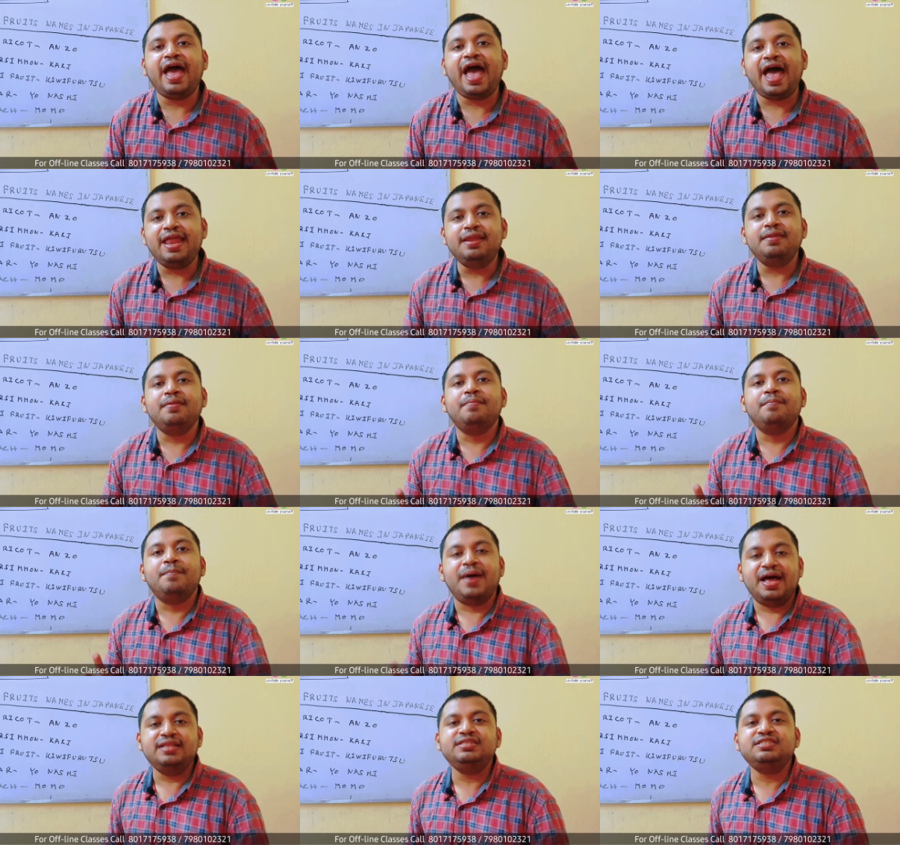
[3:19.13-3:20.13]
and
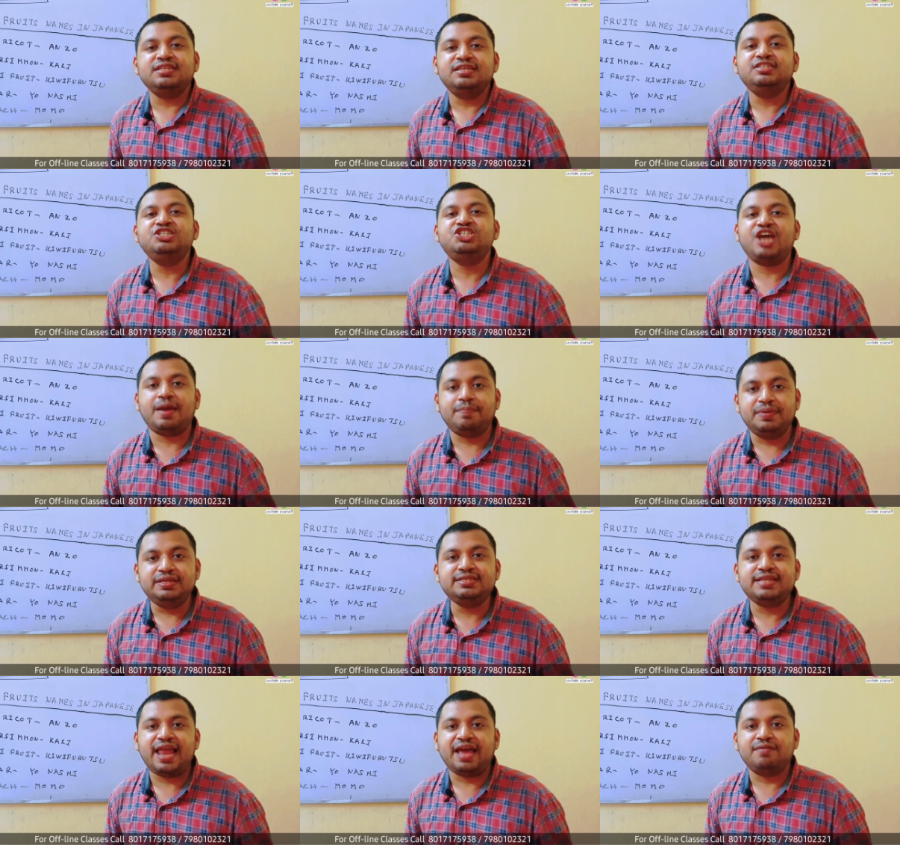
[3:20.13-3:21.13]
months in
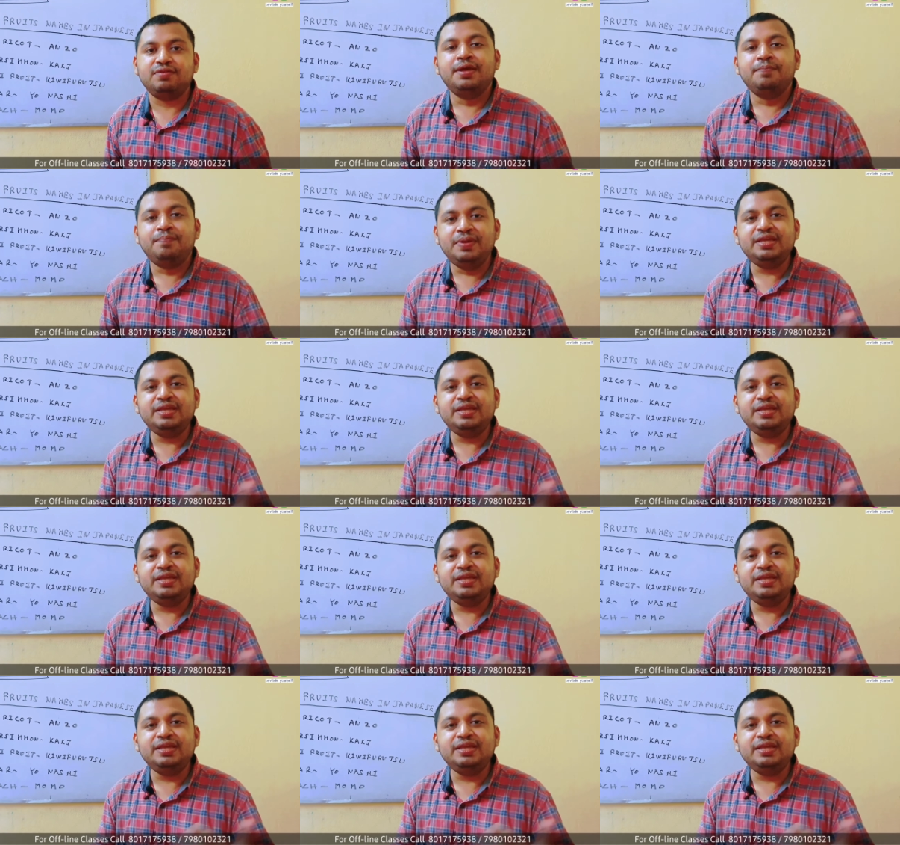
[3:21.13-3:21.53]
Japanese language.